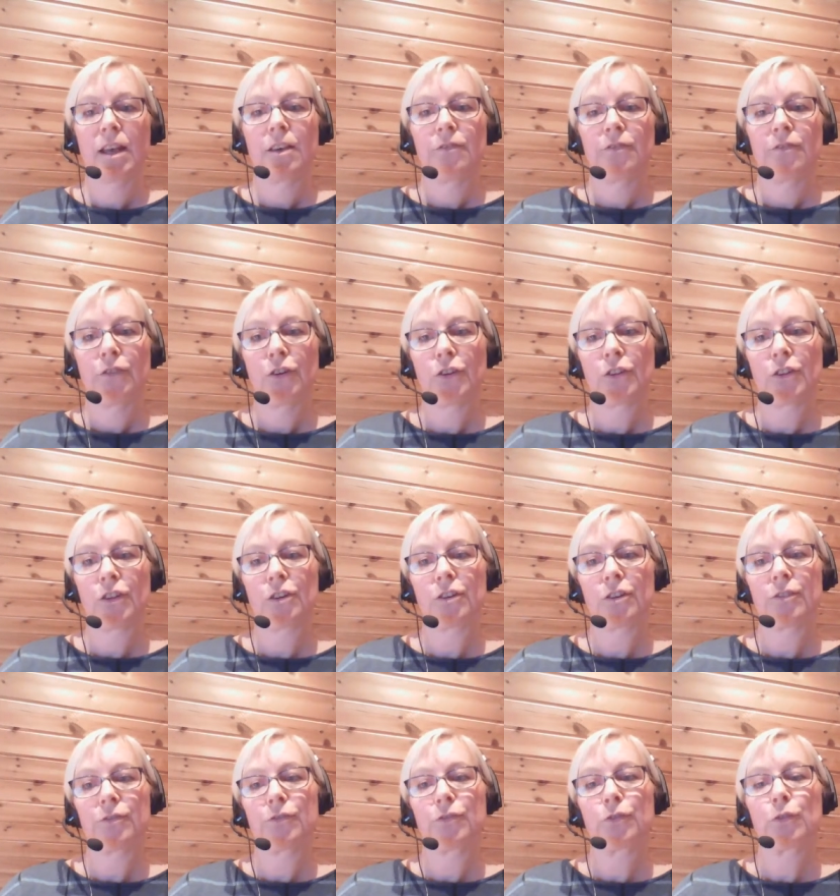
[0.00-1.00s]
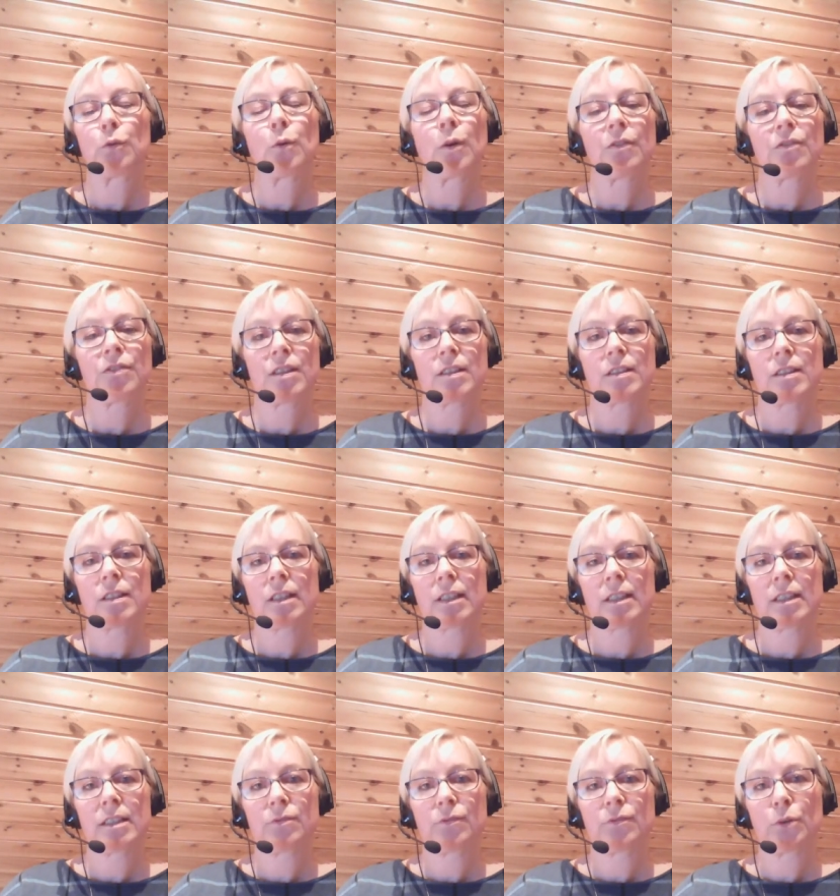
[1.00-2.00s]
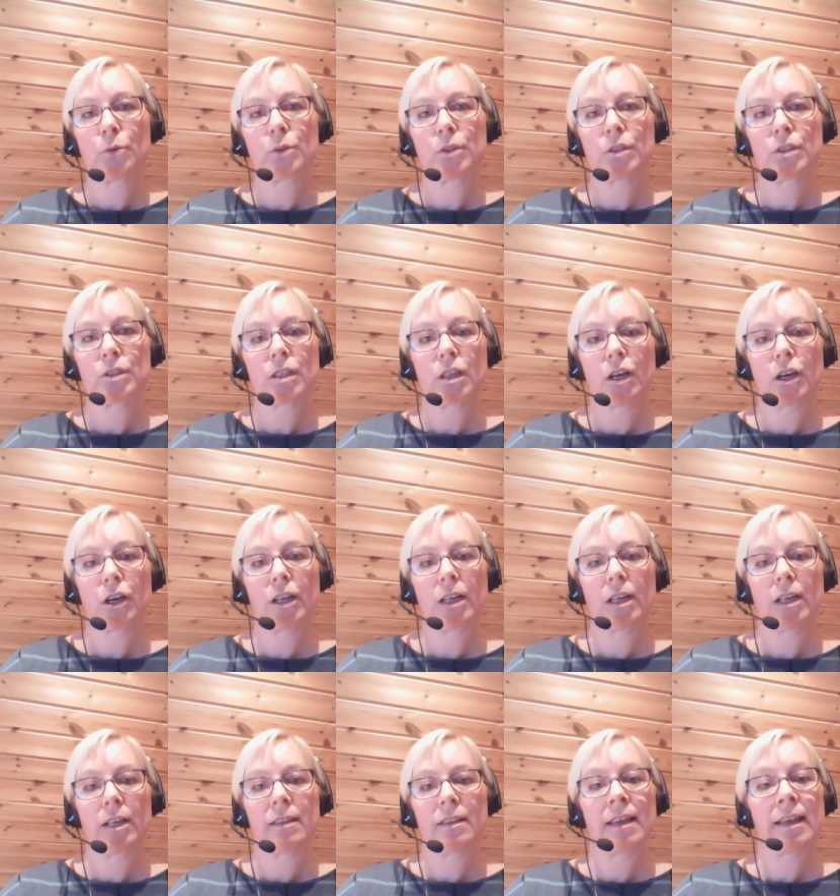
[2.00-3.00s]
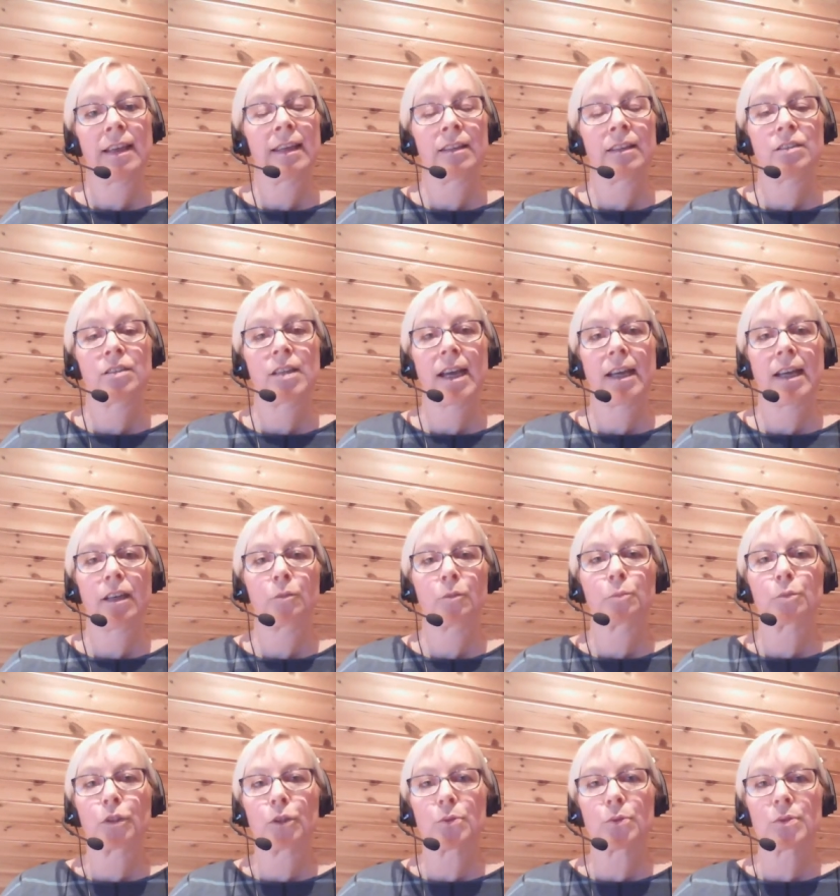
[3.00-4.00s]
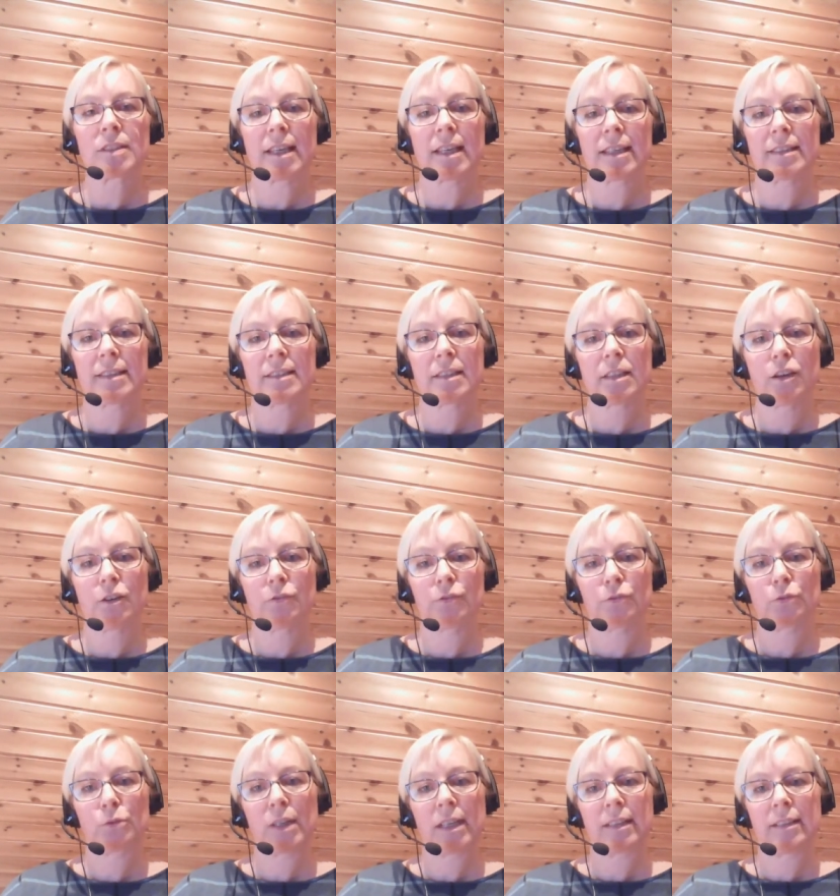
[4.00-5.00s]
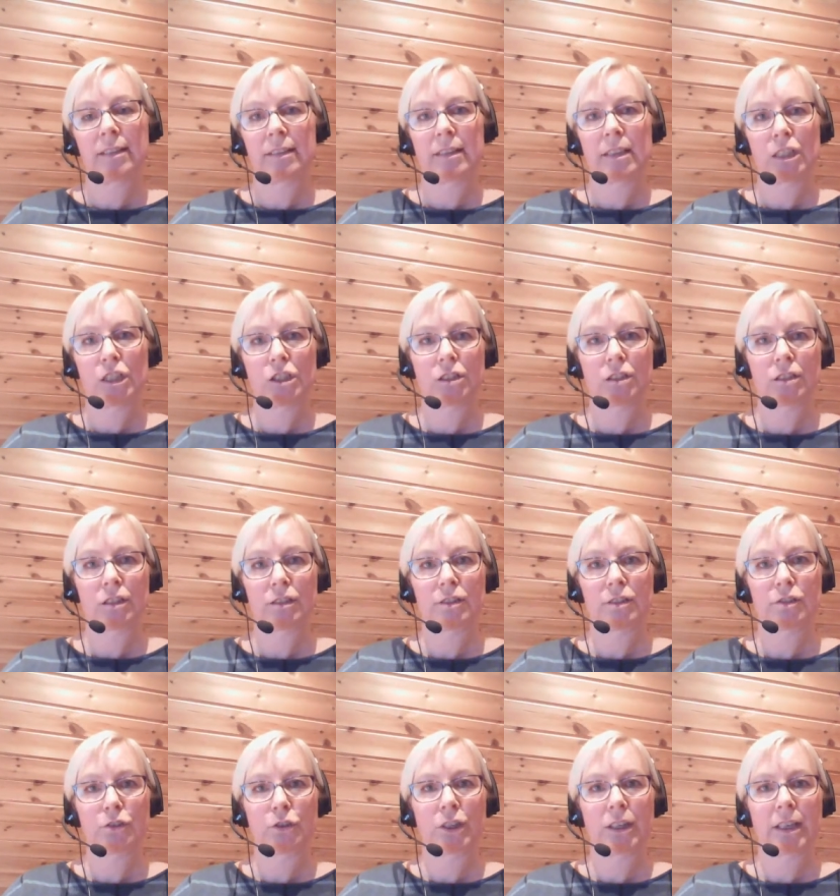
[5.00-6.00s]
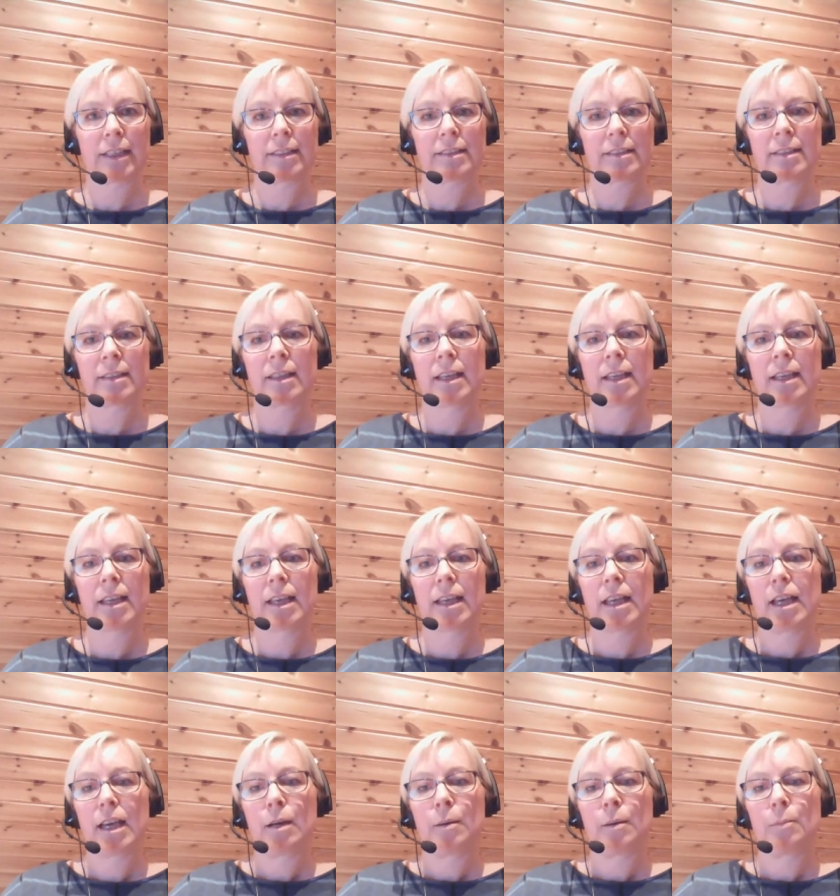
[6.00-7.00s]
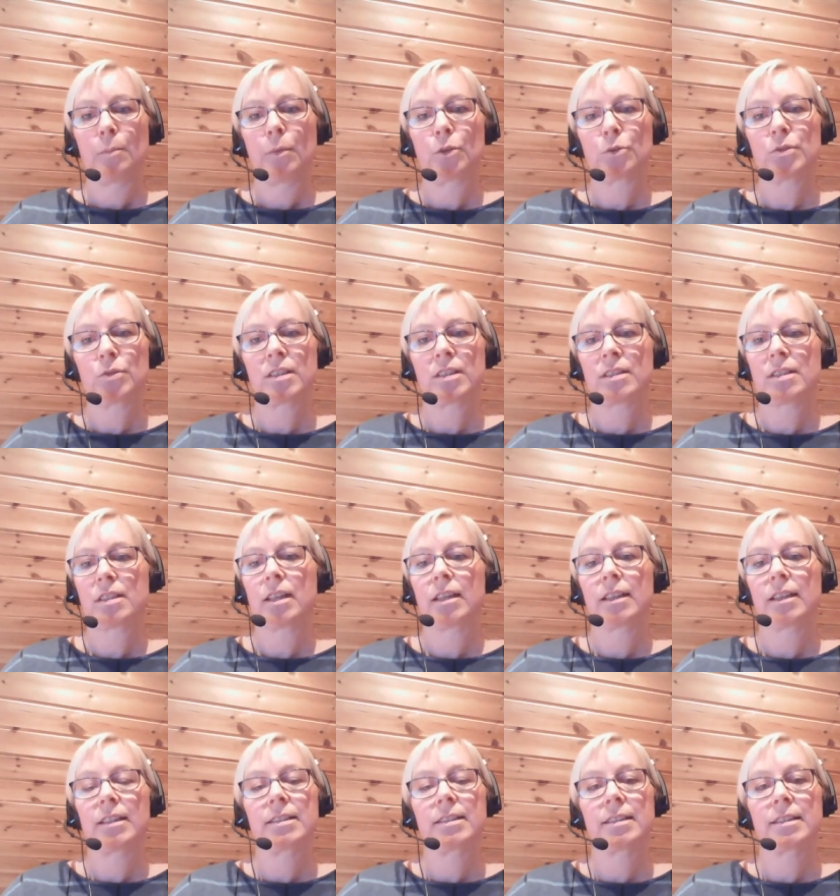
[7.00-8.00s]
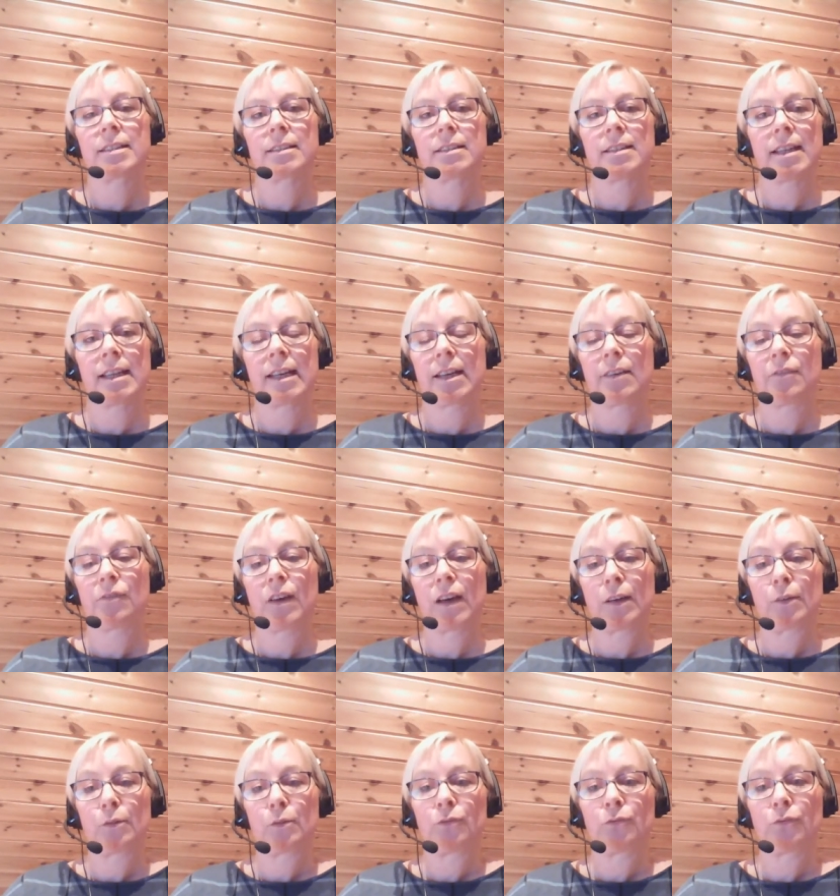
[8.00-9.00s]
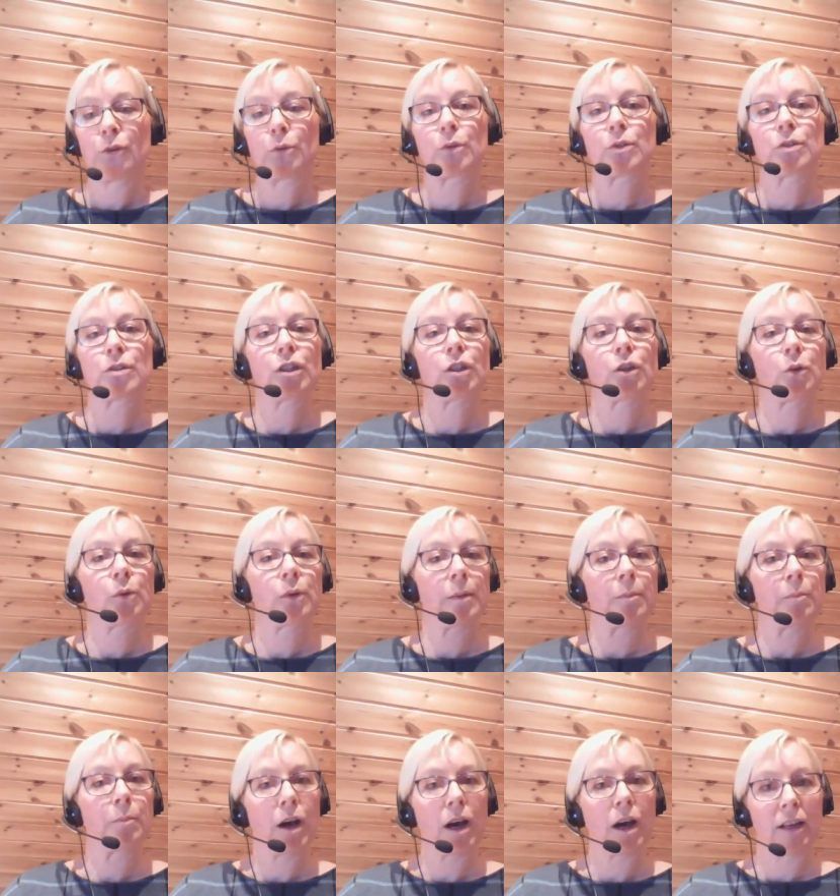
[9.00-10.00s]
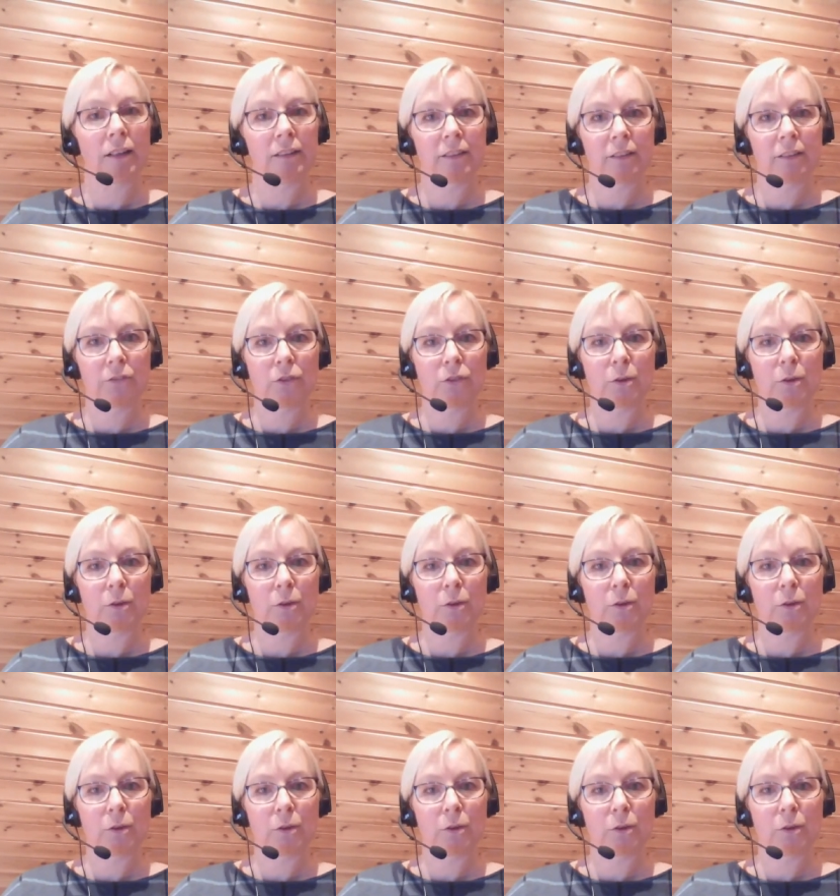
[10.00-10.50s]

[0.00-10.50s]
Further, few of the studies focus on the entire process of creating digital stories. Most studies that I found focus on only parts of the